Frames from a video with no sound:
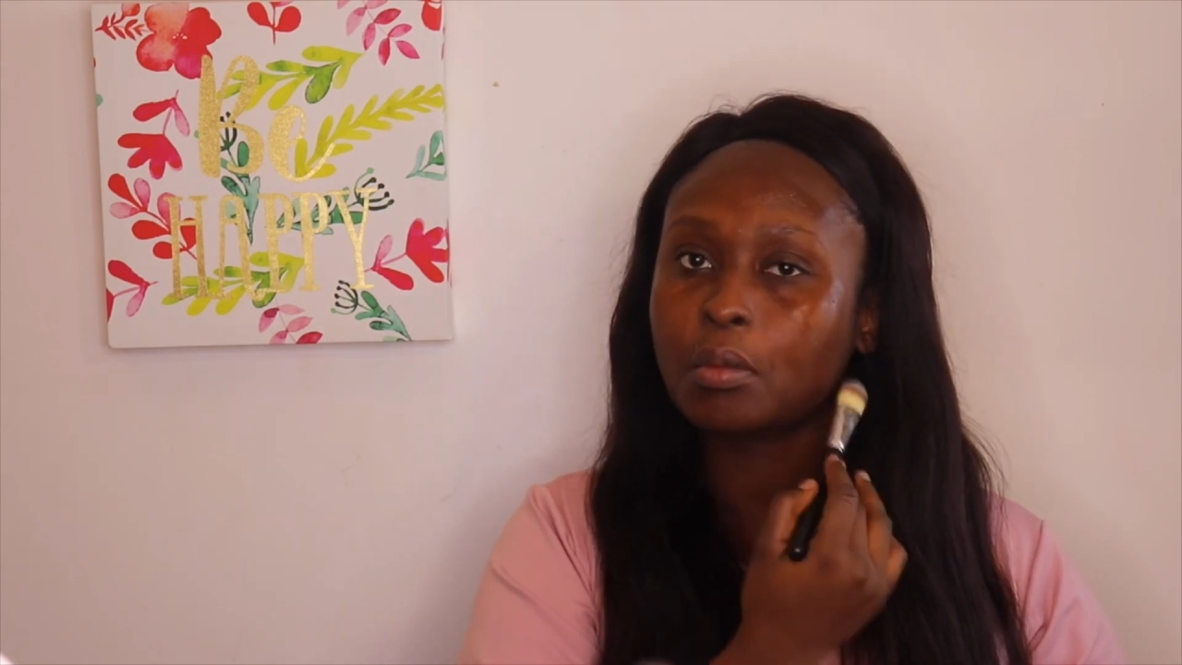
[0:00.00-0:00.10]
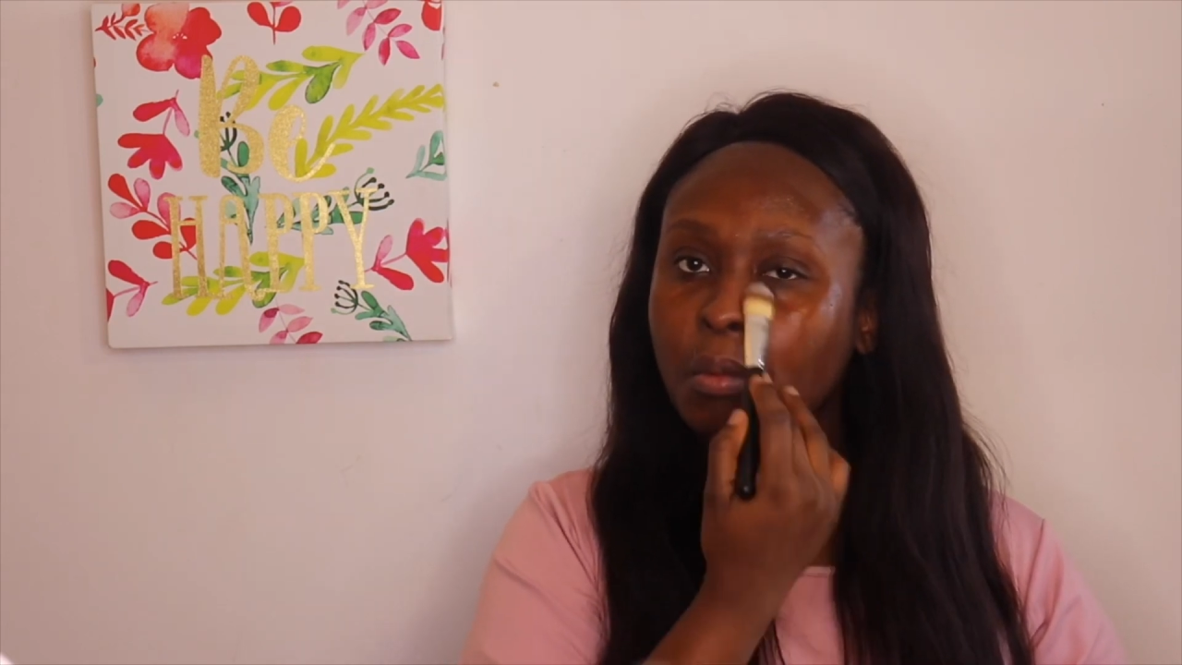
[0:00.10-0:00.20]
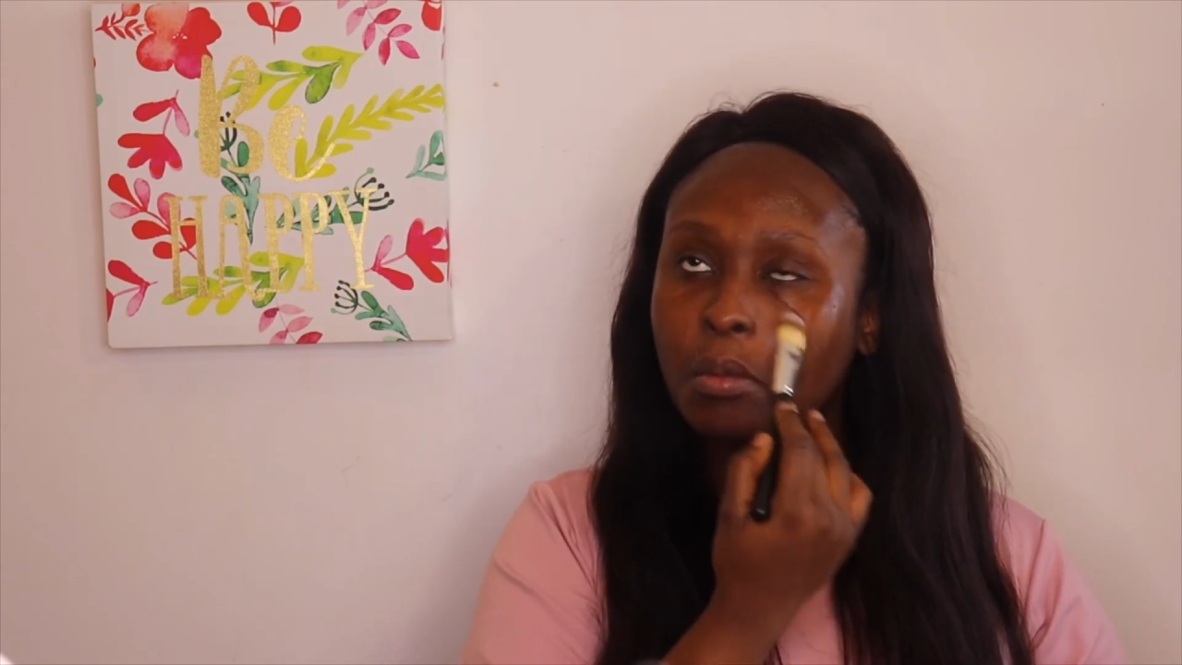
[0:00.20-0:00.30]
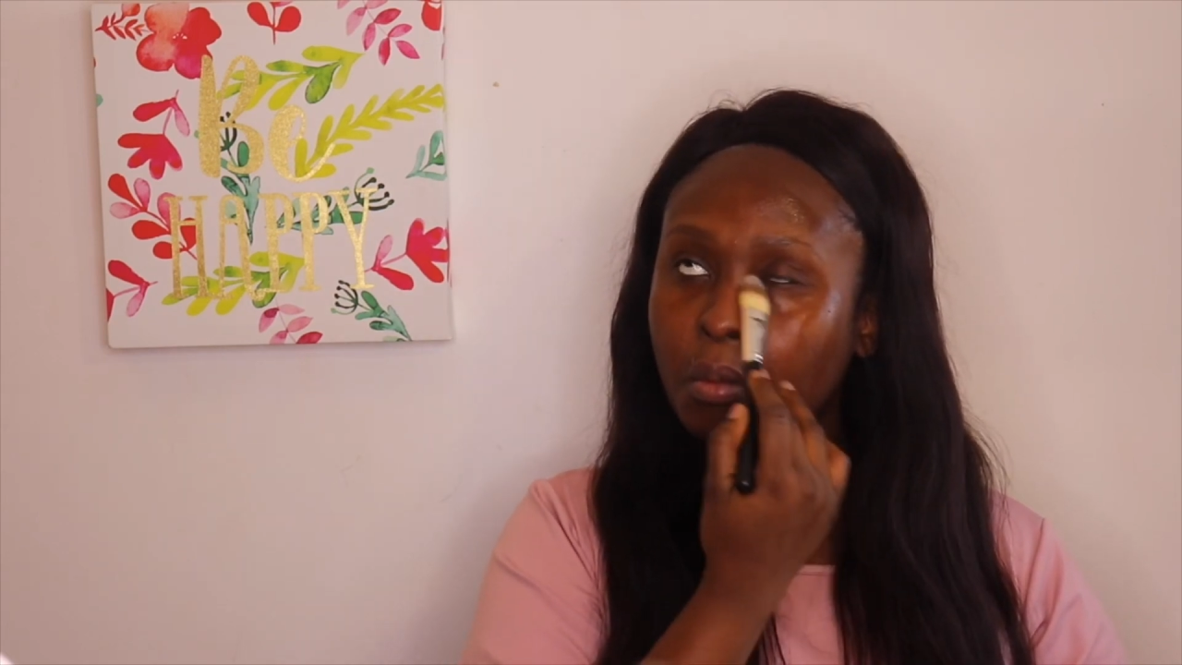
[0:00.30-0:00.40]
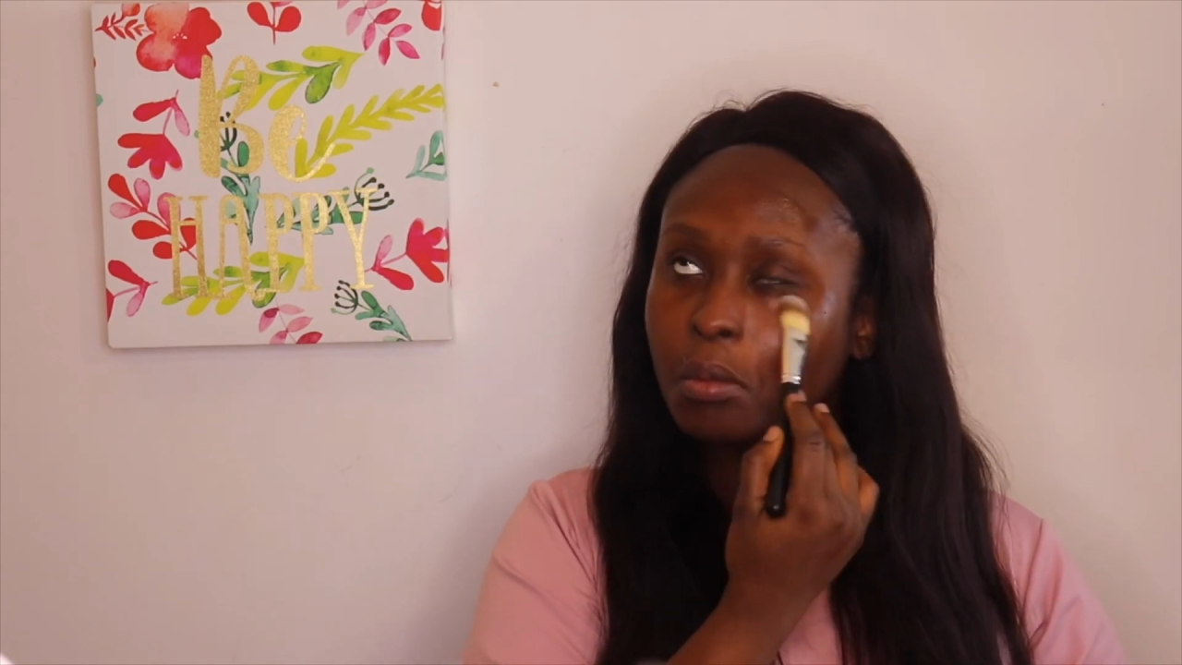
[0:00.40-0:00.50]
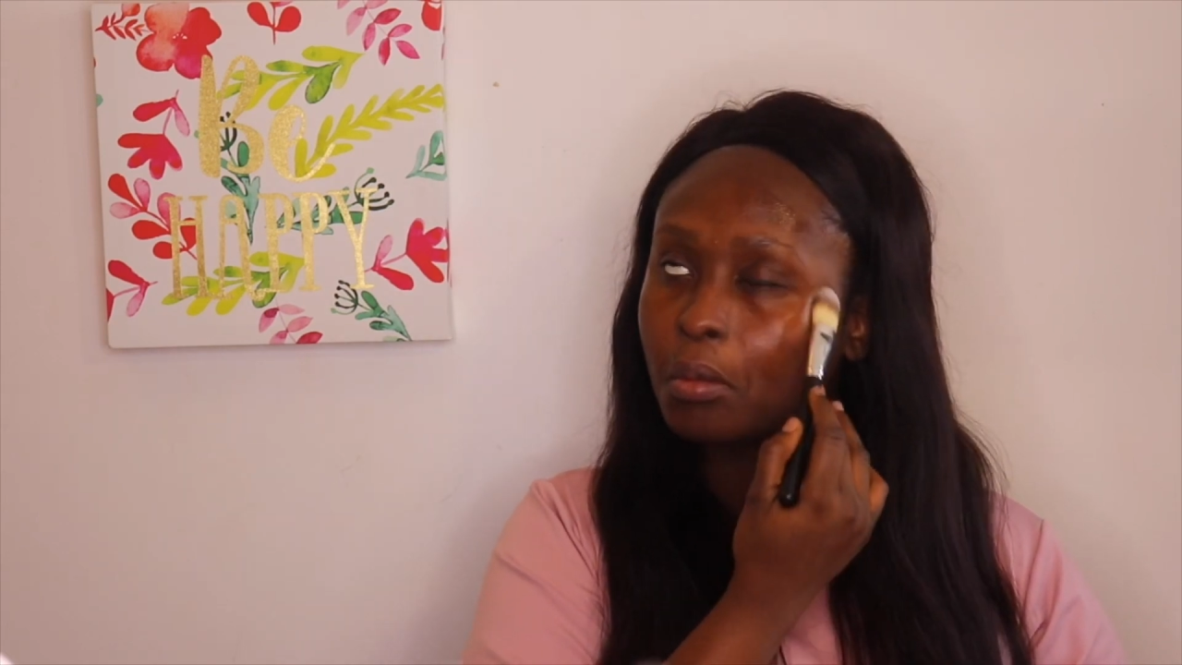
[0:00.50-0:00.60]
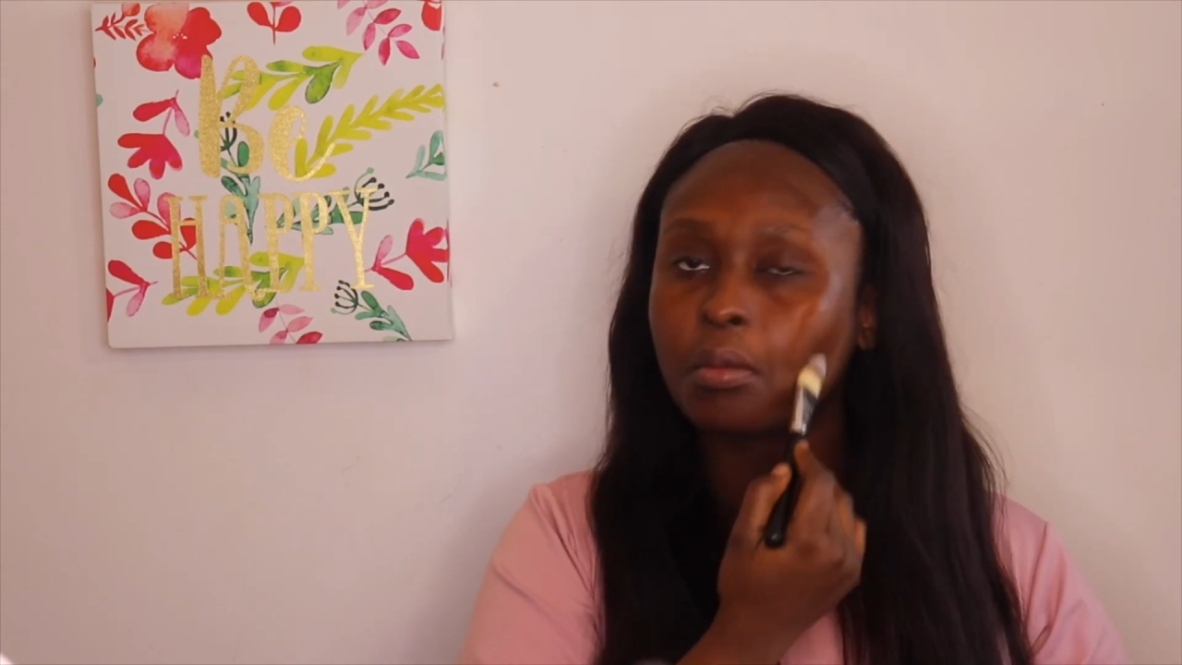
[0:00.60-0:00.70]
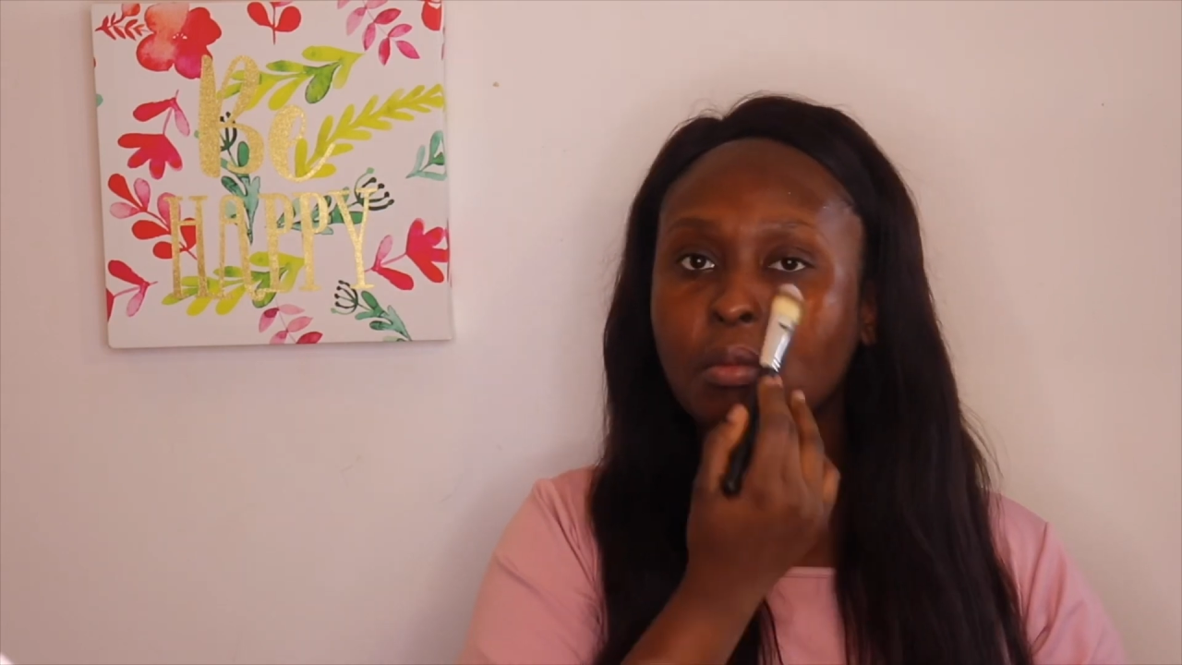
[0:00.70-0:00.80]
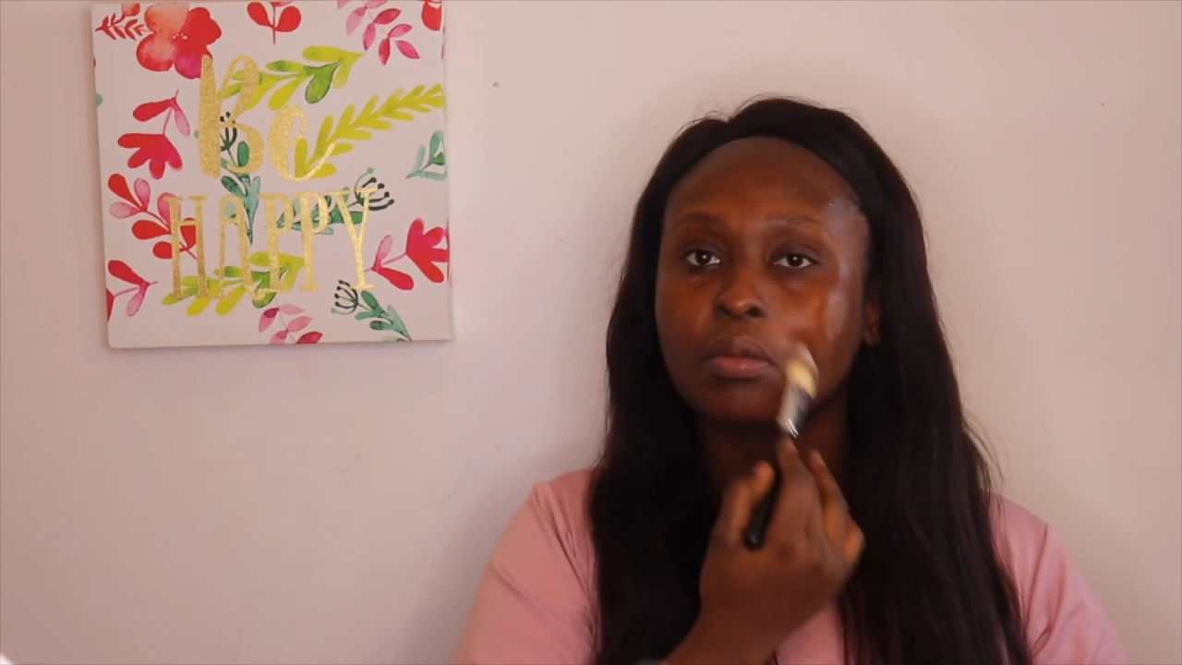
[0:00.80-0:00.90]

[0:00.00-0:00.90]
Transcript: It's been really